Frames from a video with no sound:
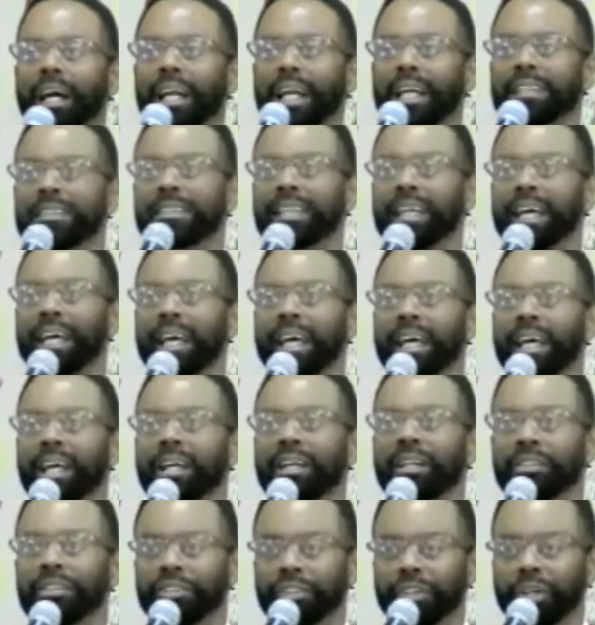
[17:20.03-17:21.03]
and said,
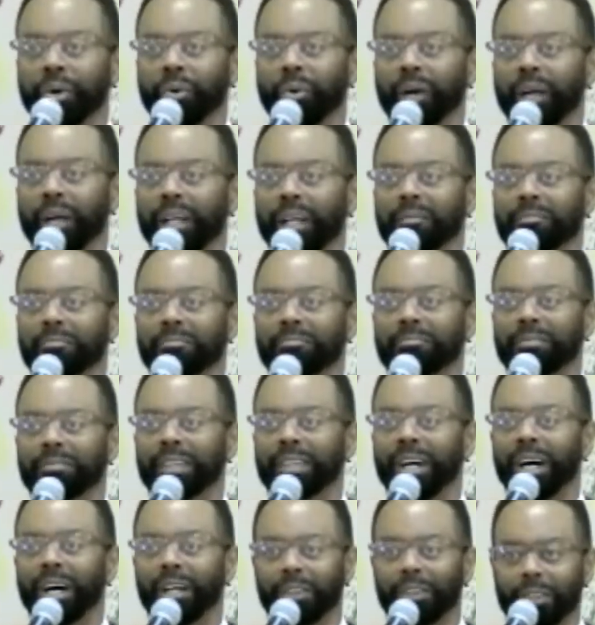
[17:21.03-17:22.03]
Do it
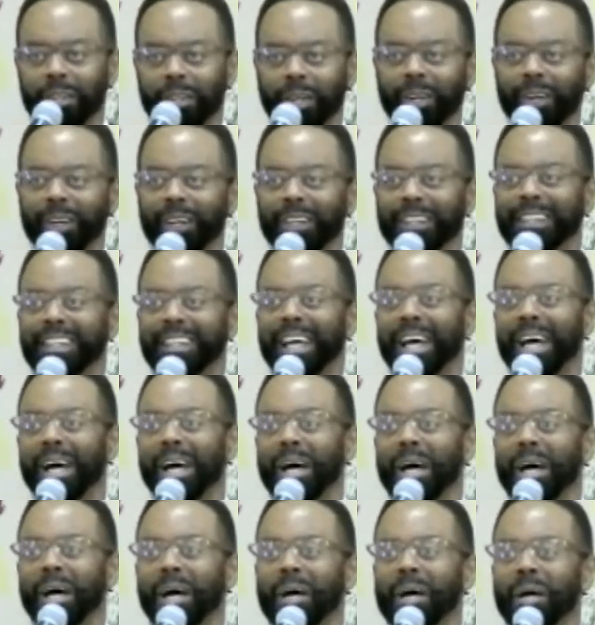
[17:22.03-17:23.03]
a third
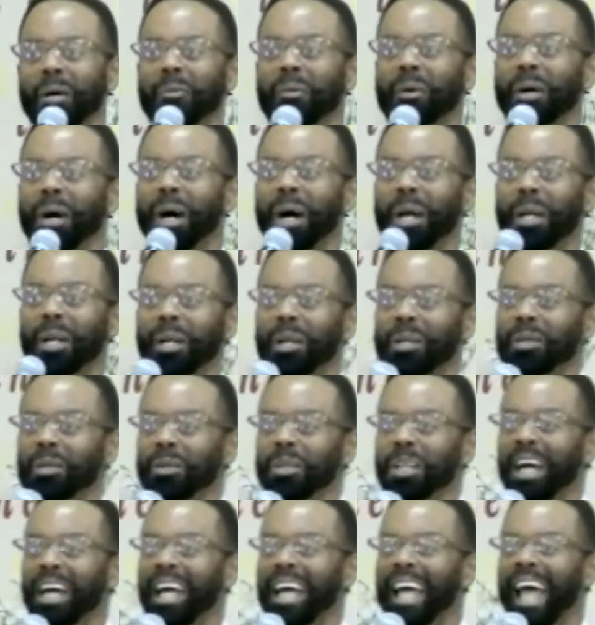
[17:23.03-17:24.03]
time.
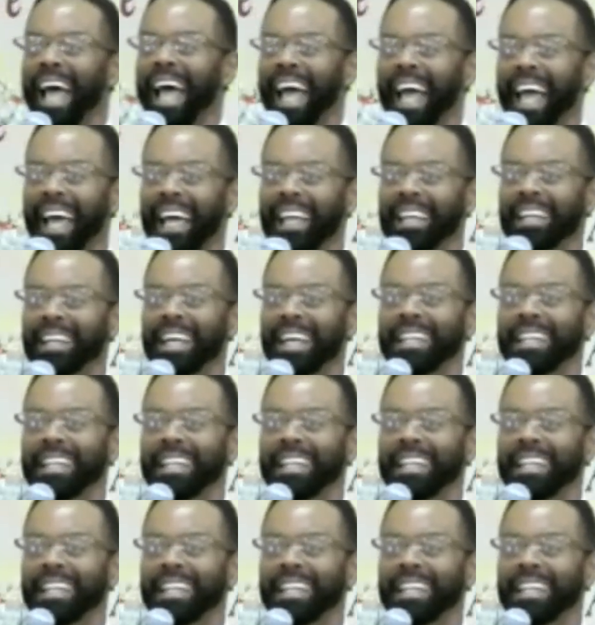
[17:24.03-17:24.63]
Hallelujah. And they